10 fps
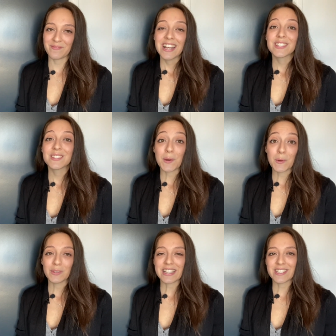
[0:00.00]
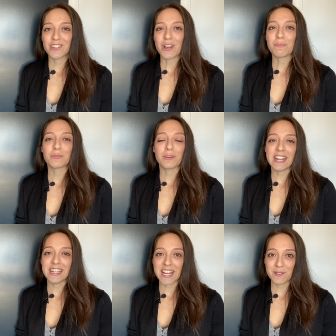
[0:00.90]
So let's jump right
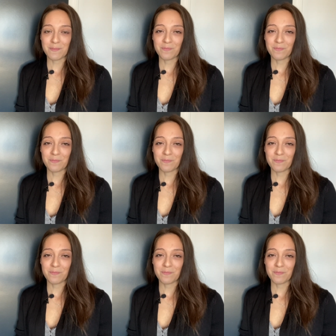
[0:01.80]
in.